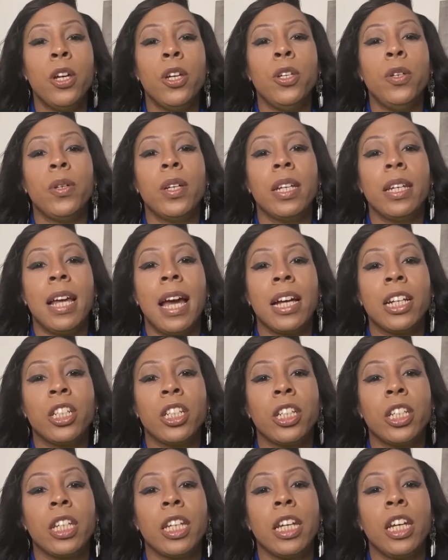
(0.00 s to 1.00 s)
You can
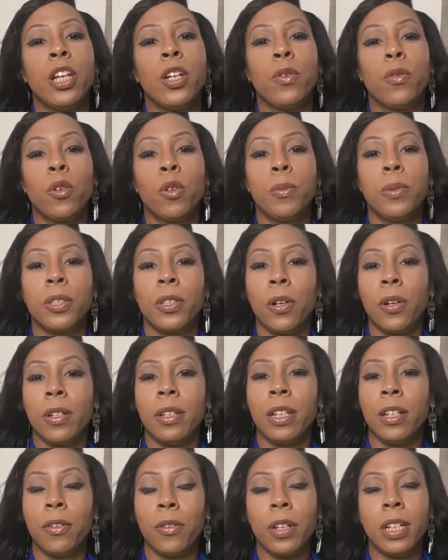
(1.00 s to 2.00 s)
actually group
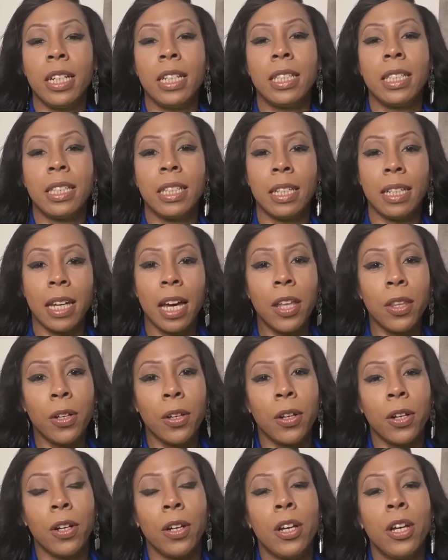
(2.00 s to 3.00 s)
certain ingredients
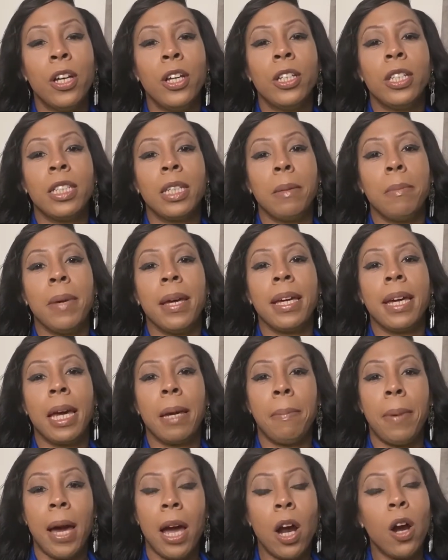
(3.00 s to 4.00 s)
together to make
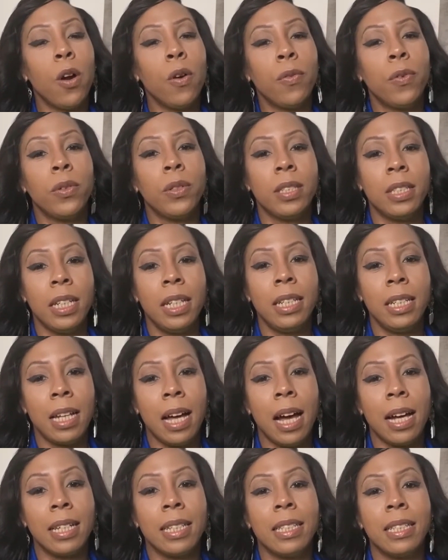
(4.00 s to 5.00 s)
a powerful
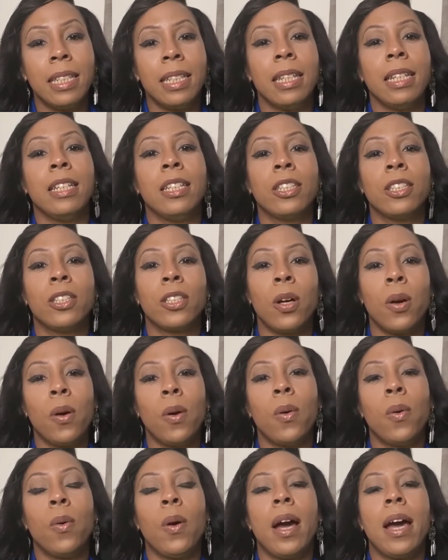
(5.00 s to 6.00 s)
detox tea.
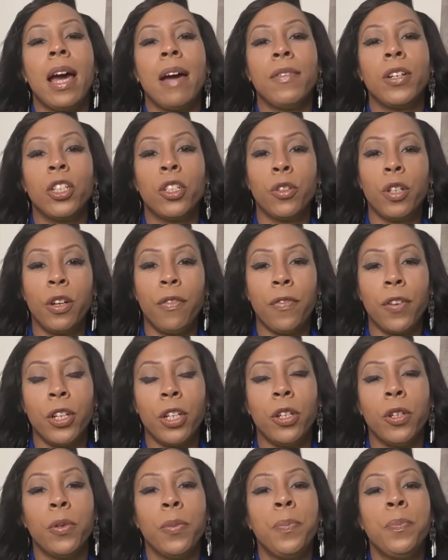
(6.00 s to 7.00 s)
So I have a treat for
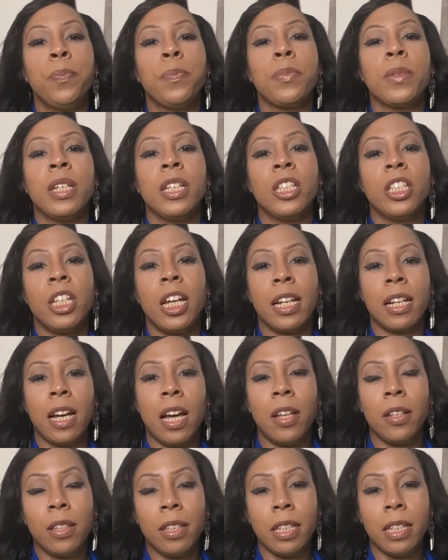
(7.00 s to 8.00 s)
you. Check
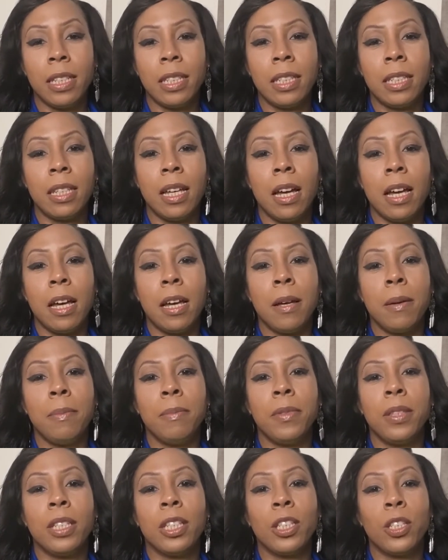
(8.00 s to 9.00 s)
out this,
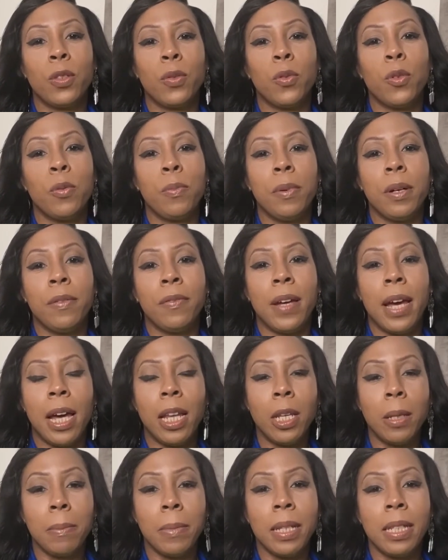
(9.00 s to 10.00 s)
this group of
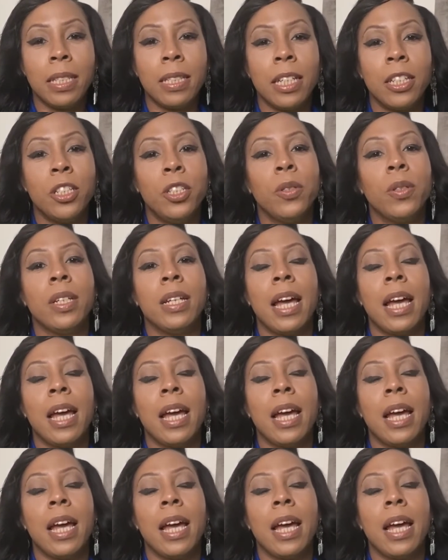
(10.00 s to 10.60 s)
elements that you can